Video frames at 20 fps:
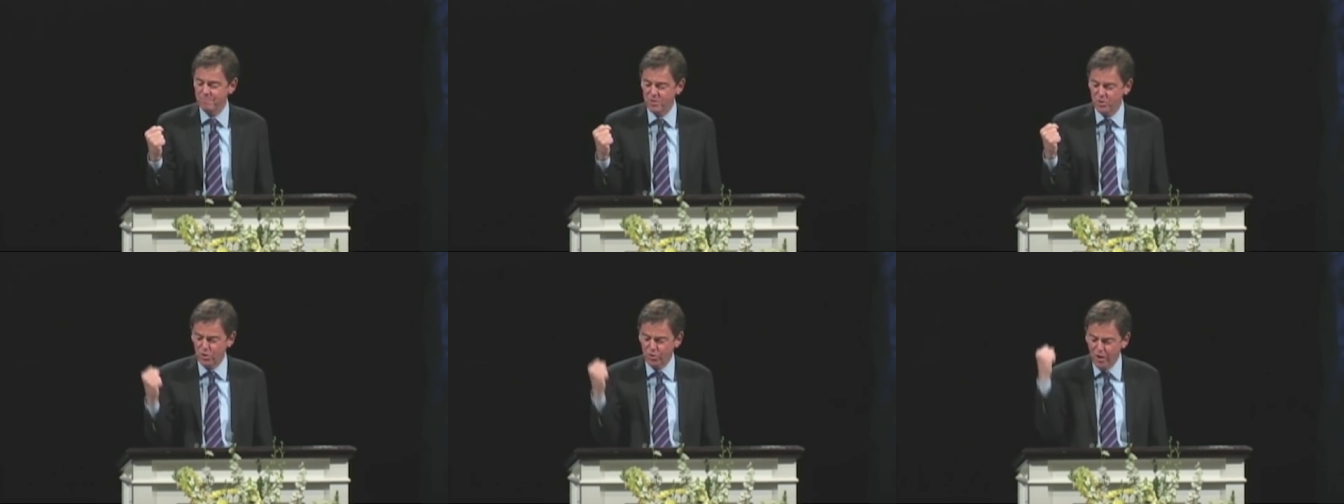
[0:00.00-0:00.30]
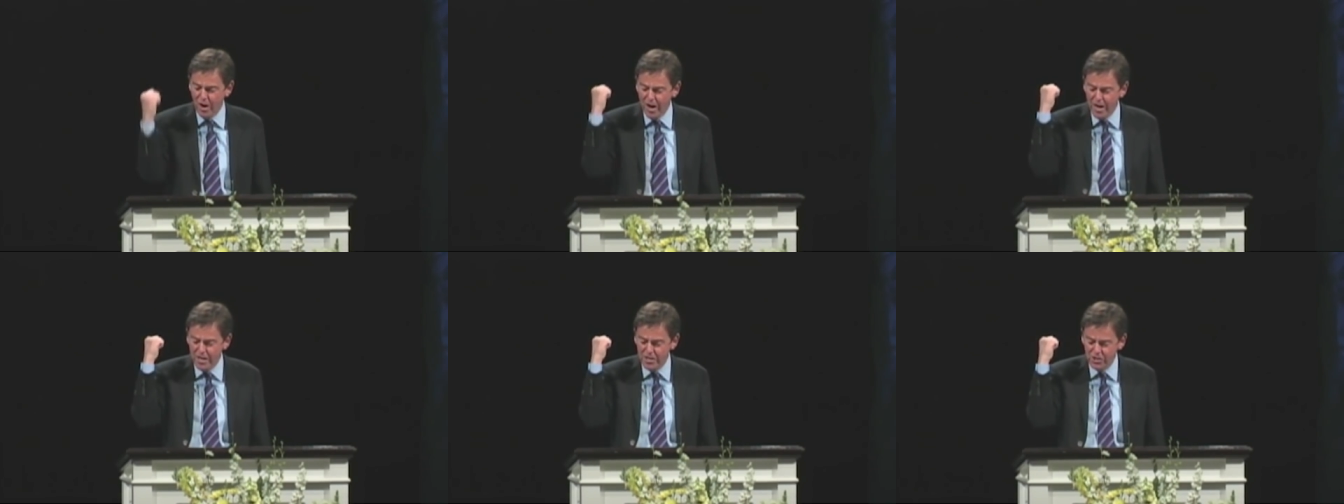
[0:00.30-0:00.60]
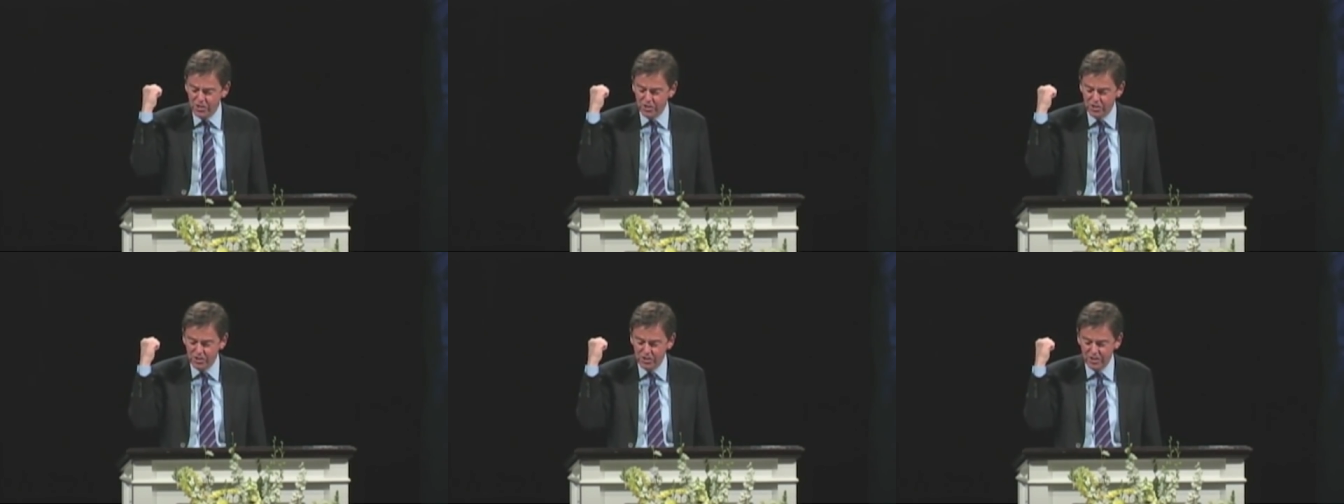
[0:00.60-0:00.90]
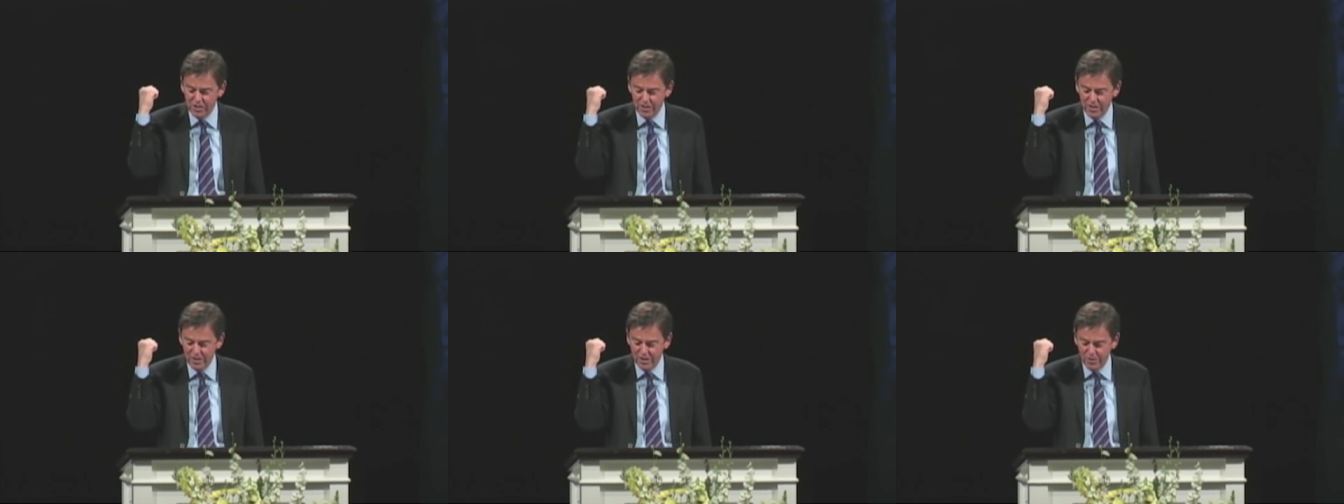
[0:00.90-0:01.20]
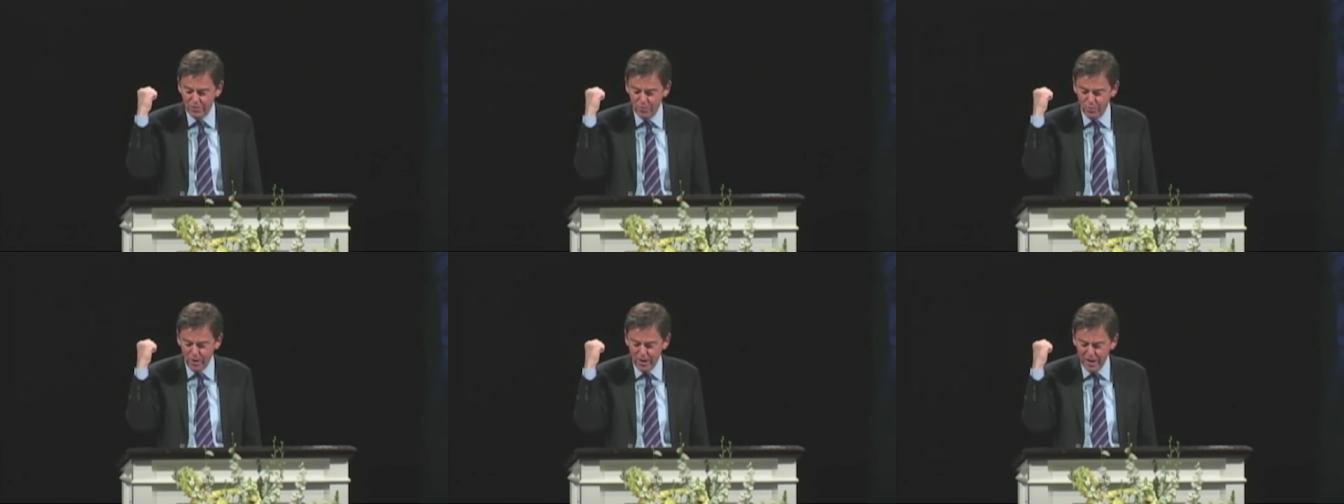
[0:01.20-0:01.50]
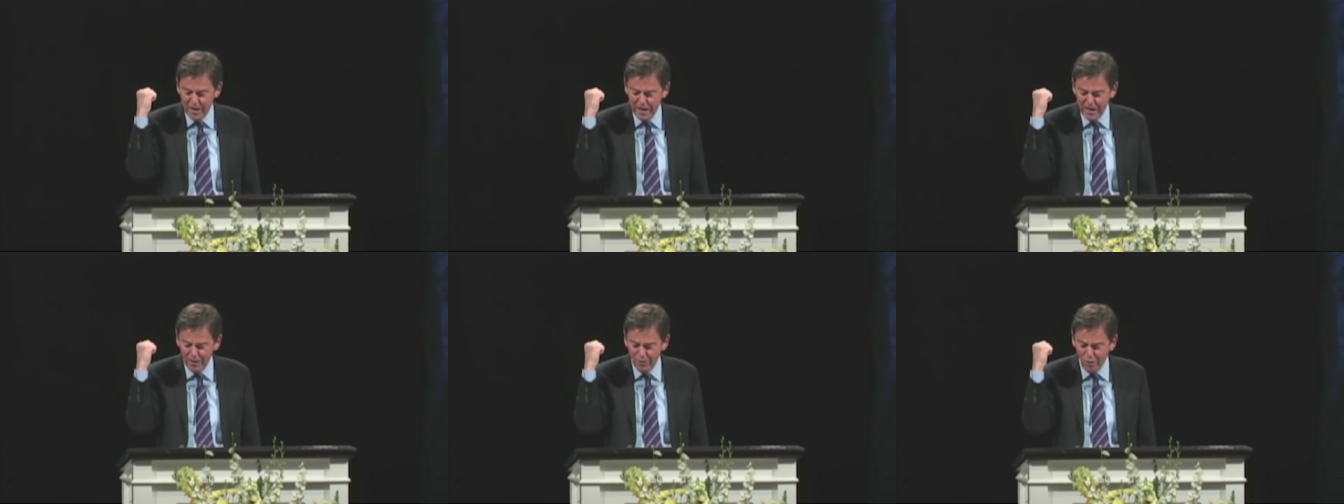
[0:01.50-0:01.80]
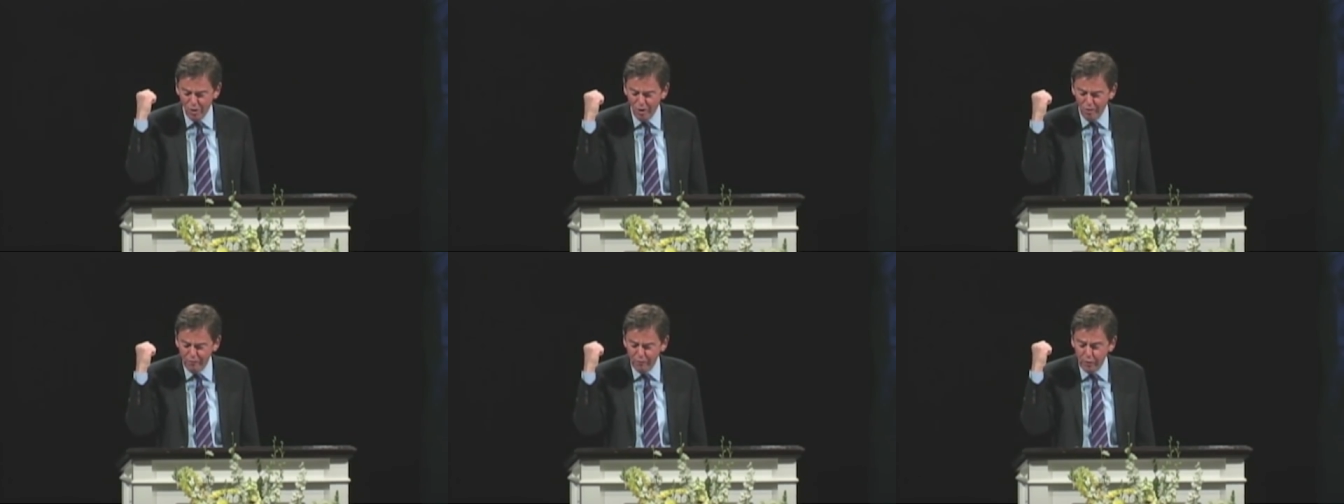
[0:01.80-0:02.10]
Christ, when he had
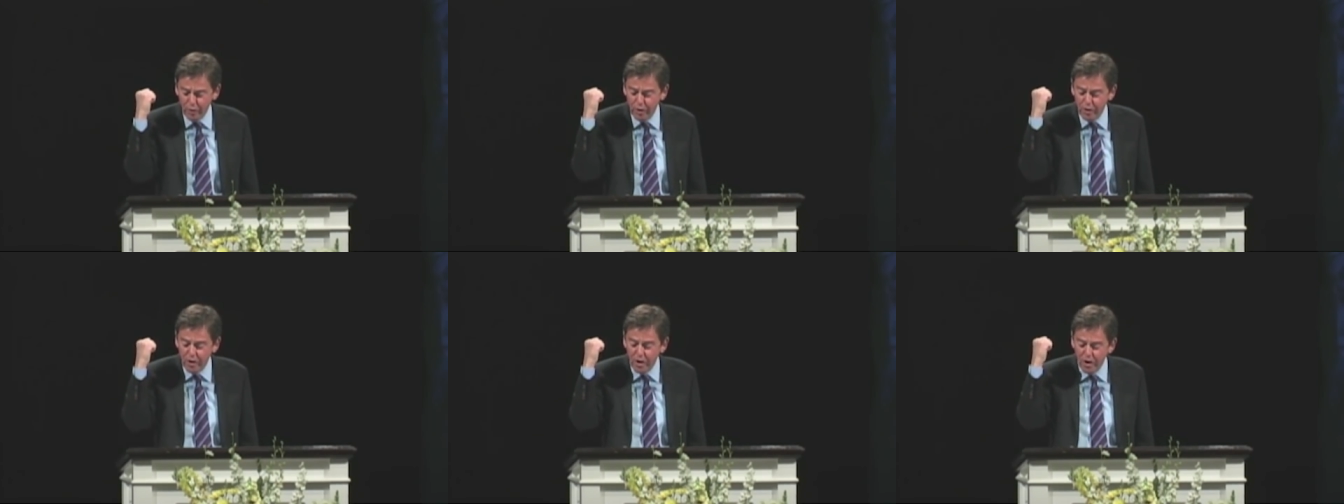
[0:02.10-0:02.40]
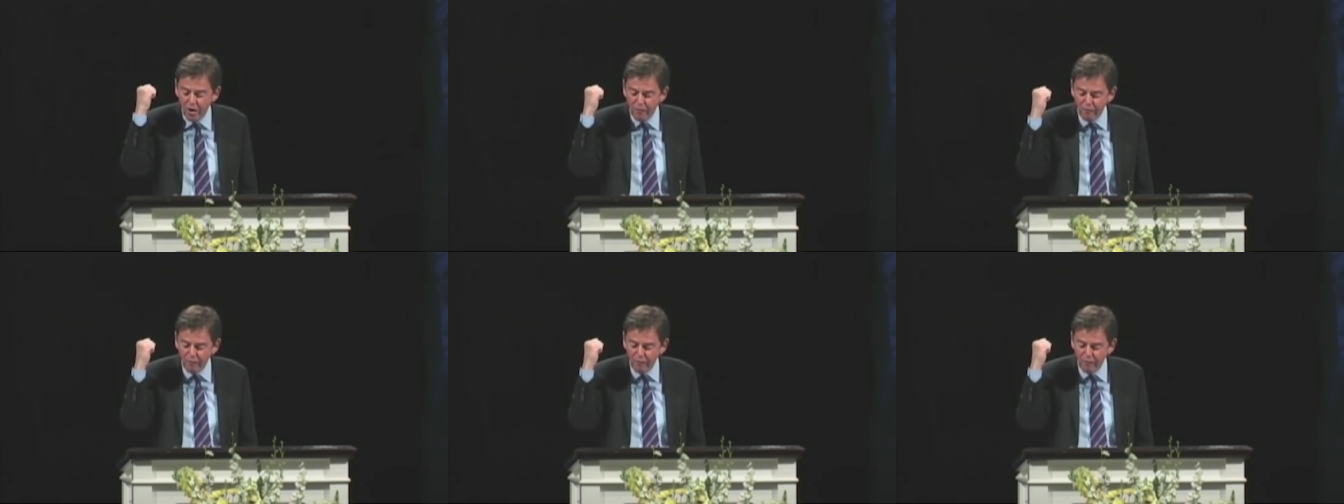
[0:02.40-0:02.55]
offered